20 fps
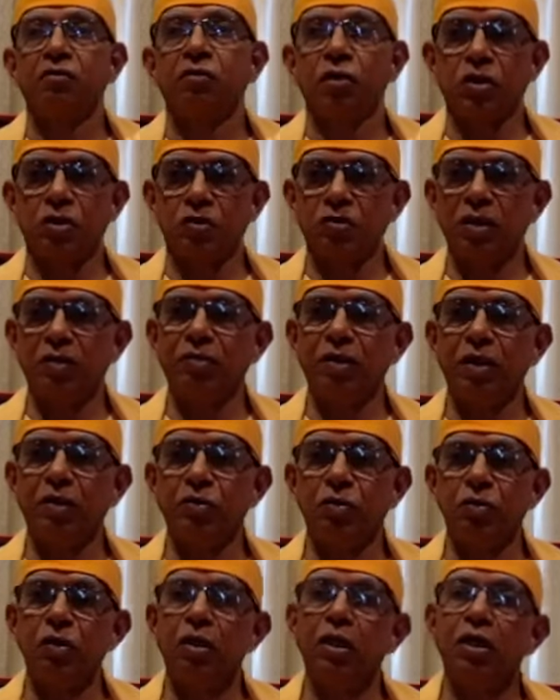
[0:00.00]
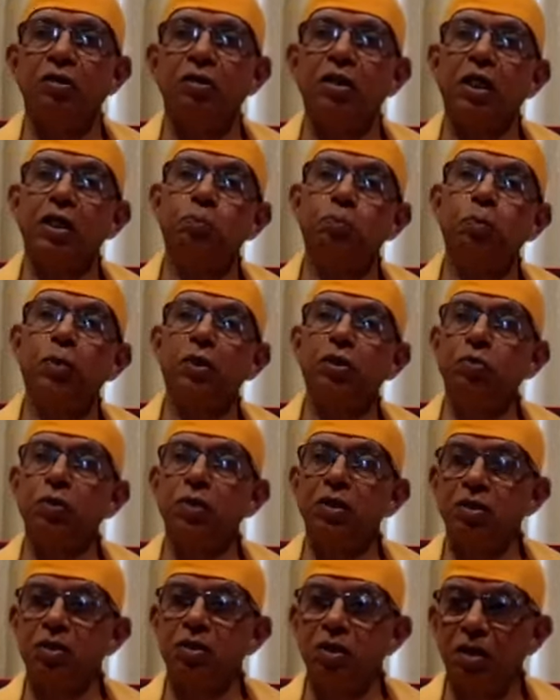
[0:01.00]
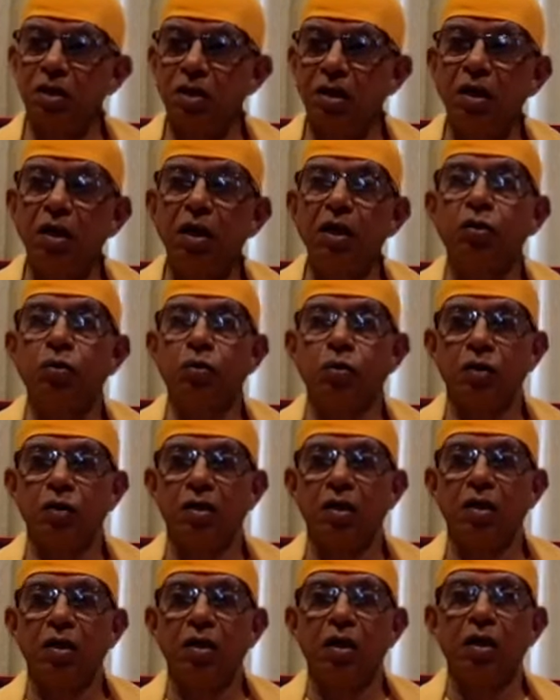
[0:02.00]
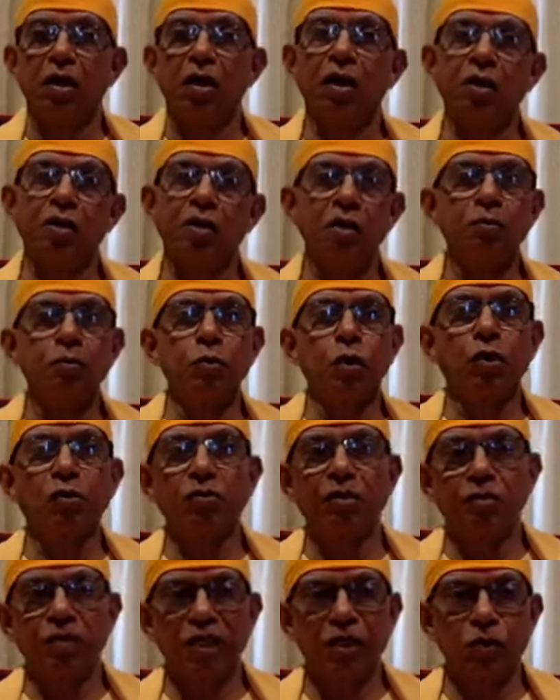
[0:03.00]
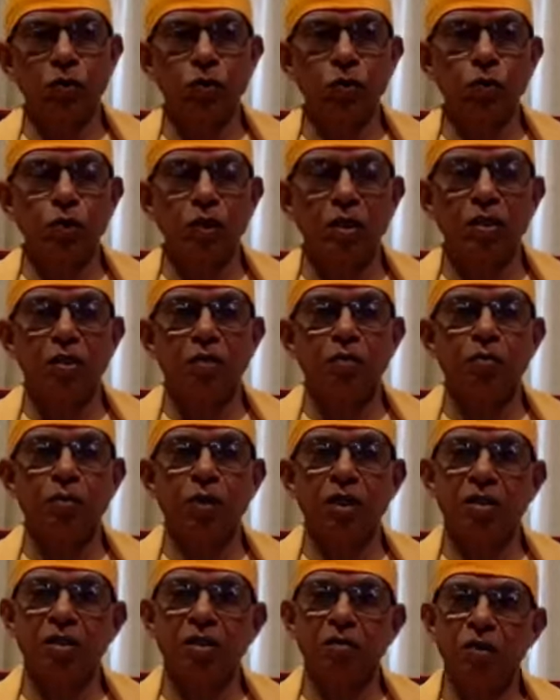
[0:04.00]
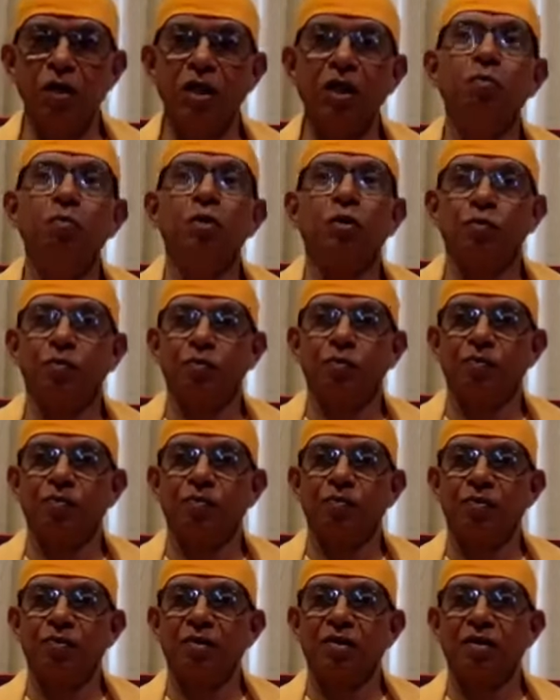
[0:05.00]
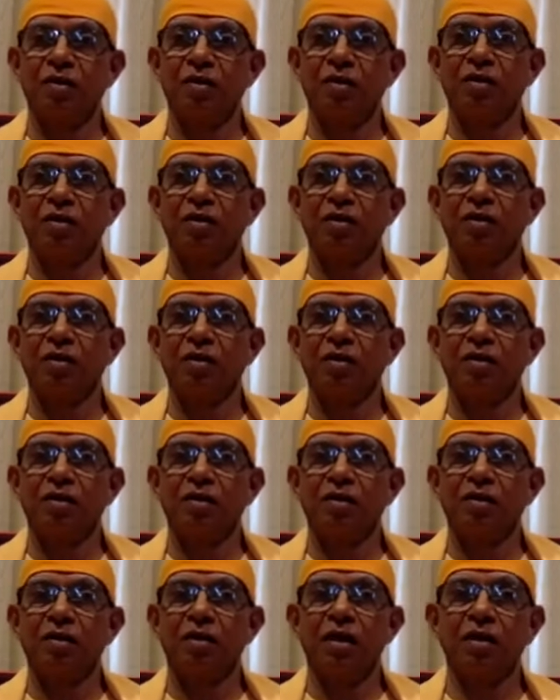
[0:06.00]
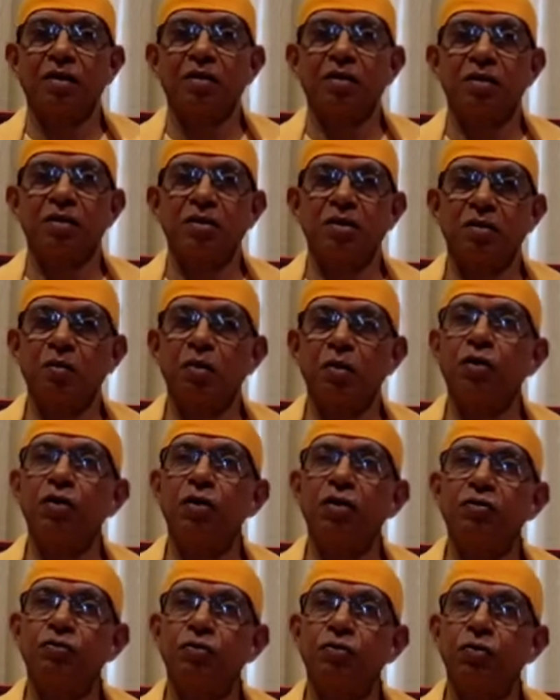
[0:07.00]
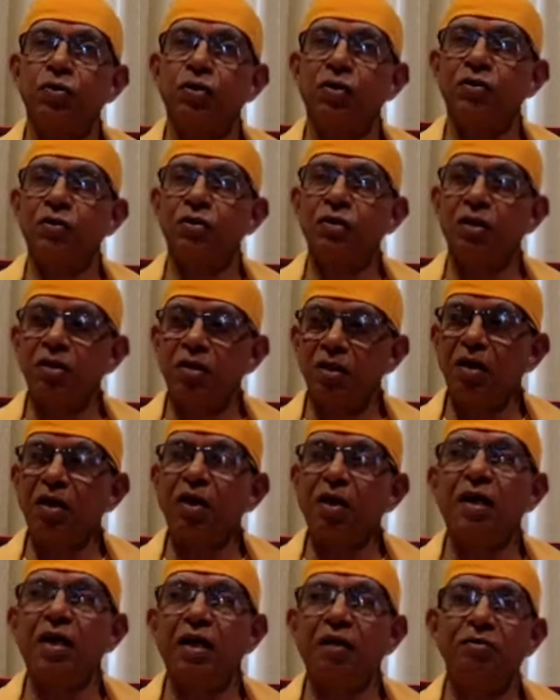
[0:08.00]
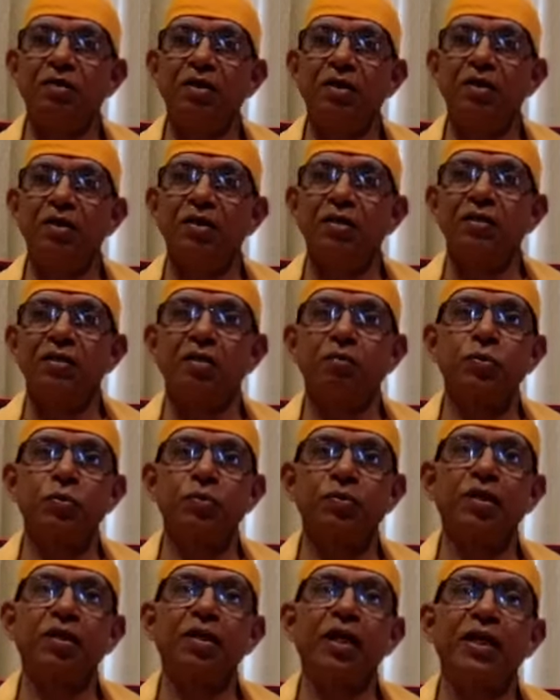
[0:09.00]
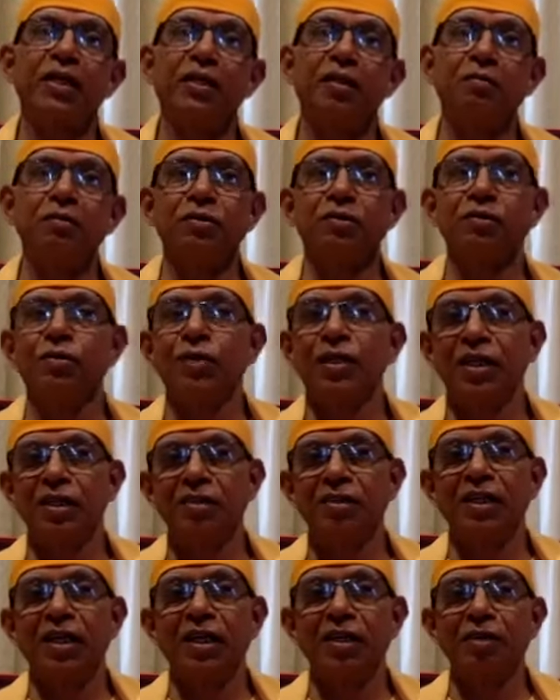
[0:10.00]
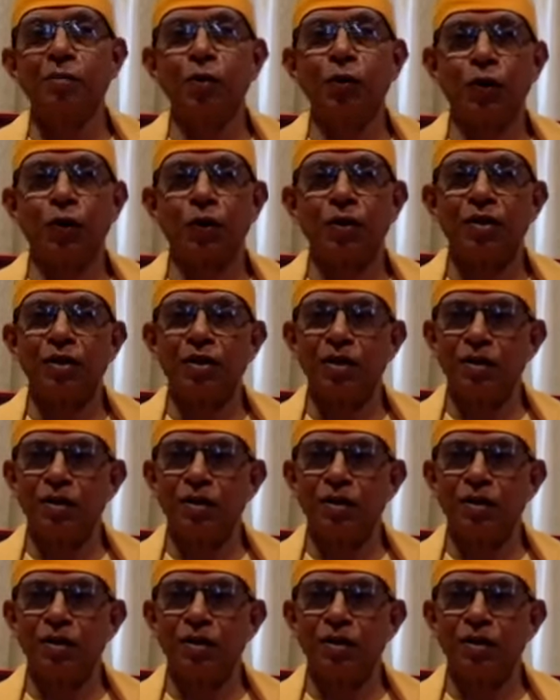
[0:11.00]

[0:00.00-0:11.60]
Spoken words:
Whatever we do, that much we'll certainly do. A little more we may do, but the minimum, like this amount of food, we'll certainly have. Some special items, we can take more.